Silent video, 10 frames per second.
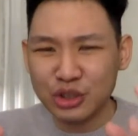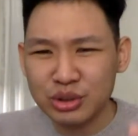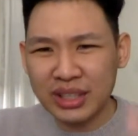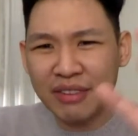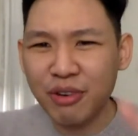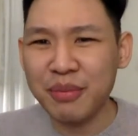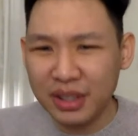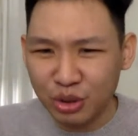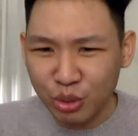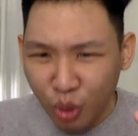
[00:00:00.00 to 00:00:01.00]
susah for
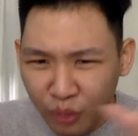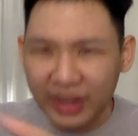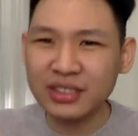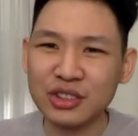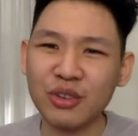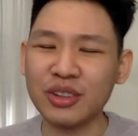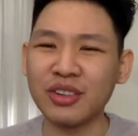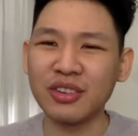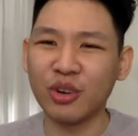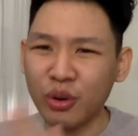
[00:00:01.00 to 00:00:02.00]
me to goreng stock,
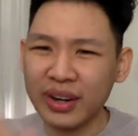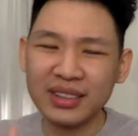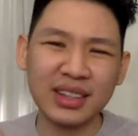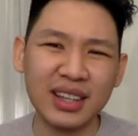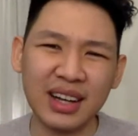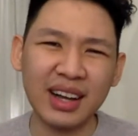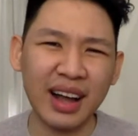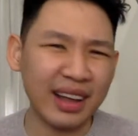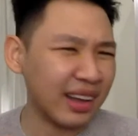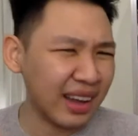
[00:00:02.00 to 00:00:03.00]
goreng thing.
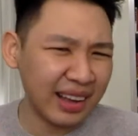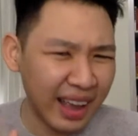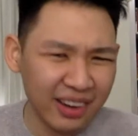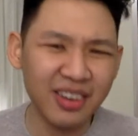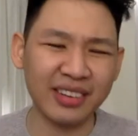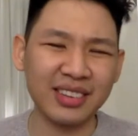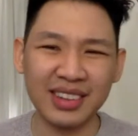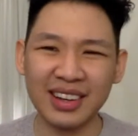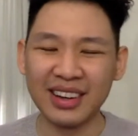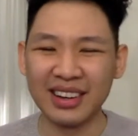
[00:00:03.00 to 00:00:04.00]
I
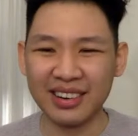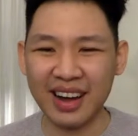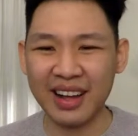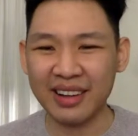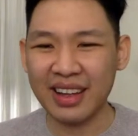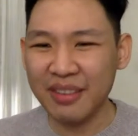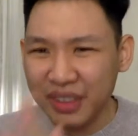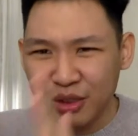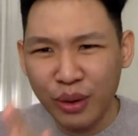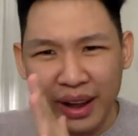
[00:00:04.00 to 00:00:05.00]
cannot, right?
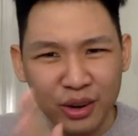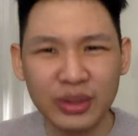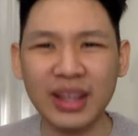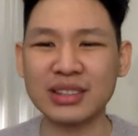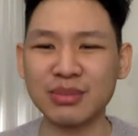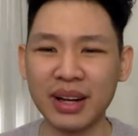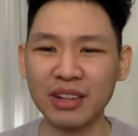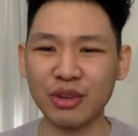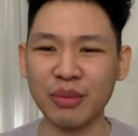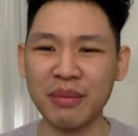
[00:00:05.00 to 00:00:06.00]
Even though I know there's
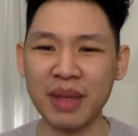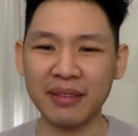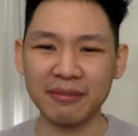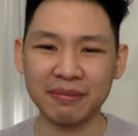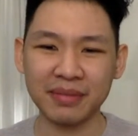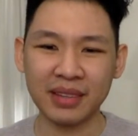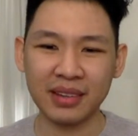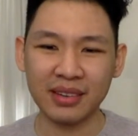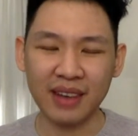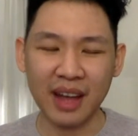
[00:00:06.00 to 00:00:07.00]
money to be made,
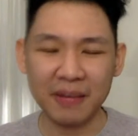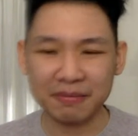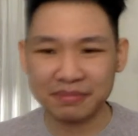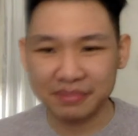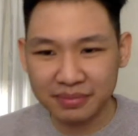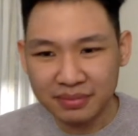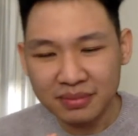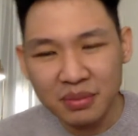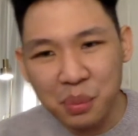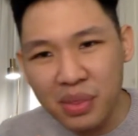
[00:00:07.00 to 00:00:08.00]
right?
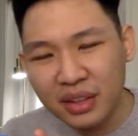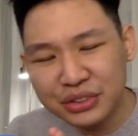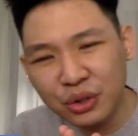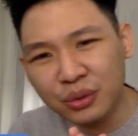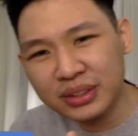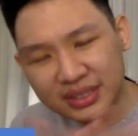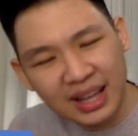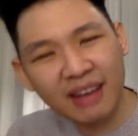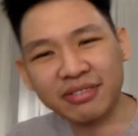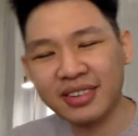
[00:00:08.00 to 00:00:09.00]
So
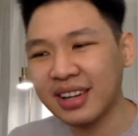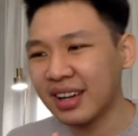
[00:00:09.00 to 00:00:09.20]
it's tough.